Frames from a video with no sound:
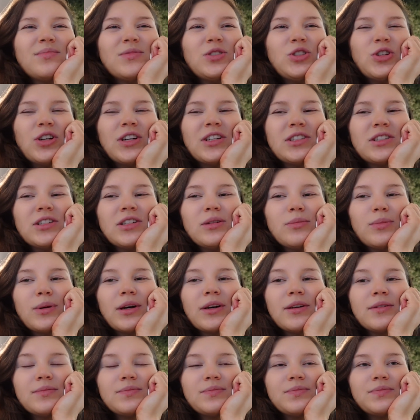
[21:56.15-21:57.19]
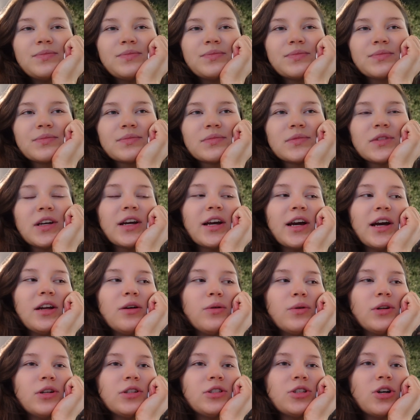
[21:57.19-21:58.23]
dresser, but I kind of
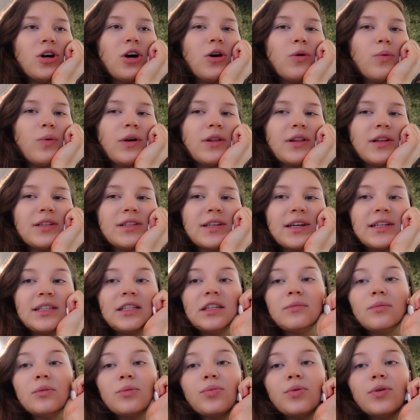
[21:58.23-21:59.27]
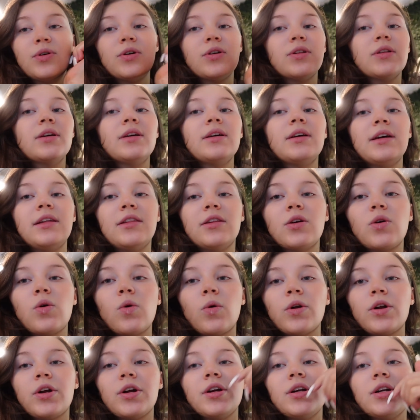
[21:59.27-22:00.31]
want a tall one that's like dimmable in the
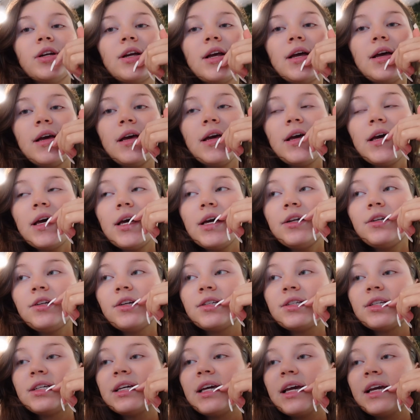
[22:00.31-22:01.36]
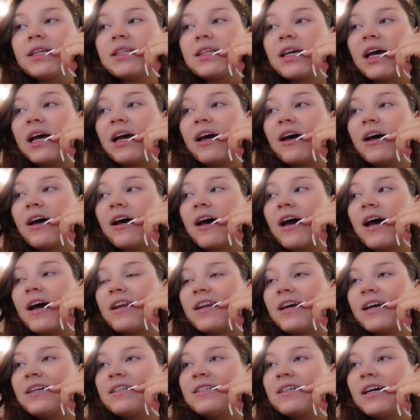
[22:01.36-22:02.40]
corner, just in case uh, at
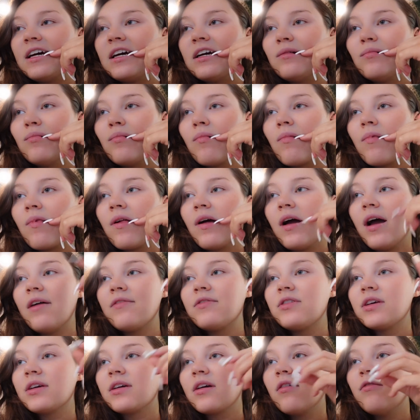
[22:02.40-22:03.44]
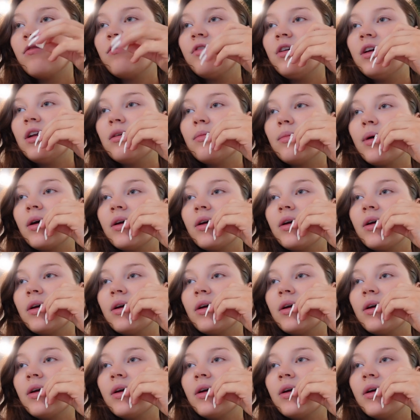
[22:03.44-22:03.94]
nighttime I have to like come feed him